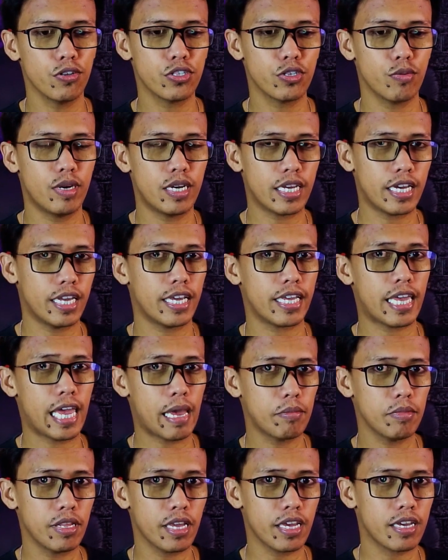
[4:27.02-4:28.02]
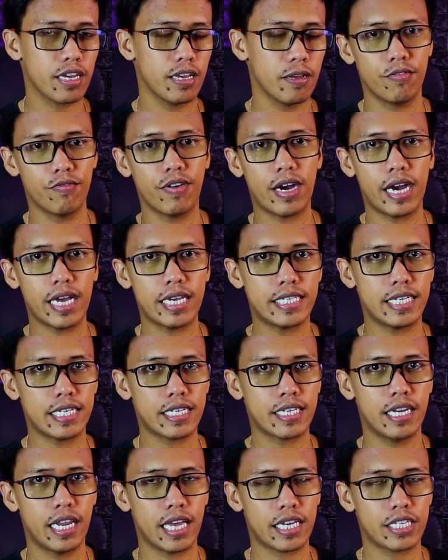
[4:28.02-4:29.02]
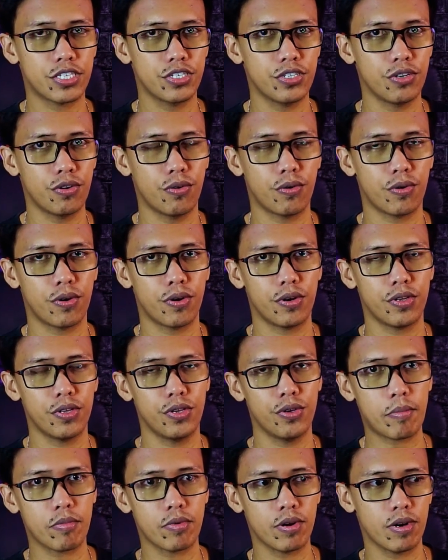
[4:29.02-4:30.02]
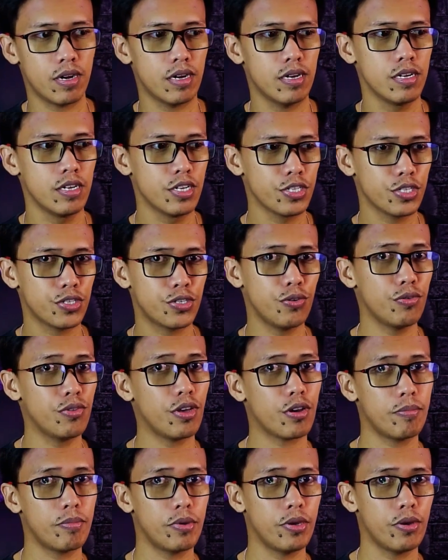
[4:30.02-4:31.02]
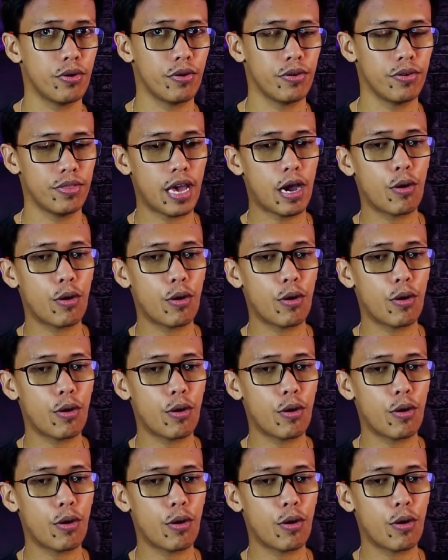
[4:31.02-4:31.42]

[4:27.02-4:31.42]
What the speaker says: you also want to get a CamLink, a device that connects your camera to the computer.